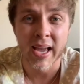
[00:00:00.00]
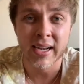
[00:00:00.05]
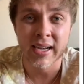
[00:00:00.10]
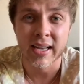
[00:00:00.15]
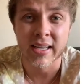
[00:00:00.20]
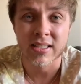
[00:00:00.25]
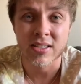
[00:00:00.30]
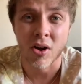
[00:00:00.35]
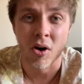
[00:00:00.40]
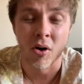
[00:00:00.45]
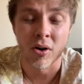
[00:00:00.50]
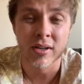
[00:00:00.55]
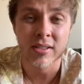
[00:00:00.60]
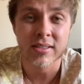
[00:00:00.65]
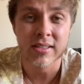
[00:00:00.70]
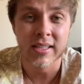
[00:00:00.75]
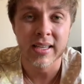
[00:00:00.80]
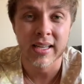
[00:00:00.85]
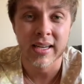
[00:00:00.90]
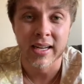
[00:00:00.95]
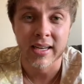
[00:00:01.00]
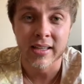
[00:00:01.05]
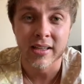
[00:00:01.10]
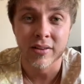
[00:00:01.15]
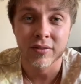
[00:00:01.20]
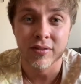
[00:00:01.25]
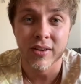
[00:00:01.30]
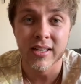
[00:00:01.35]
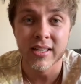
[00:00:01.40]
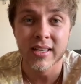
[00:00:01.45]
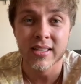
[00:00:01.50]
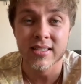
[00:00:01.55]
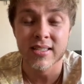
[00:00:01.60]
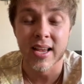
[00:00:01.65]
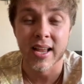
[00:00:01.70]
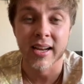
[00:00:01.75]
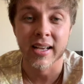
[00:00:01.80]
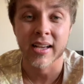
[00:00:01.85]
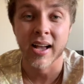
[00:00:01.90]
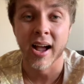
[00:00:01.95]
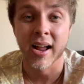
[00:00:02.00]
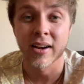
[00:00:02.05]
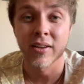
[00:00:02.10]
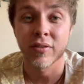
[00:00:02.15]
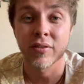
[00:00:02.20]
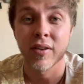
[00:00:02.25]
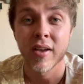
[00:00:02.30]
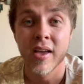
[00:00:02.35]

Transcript: It's honestly an inconvenience, and it kind of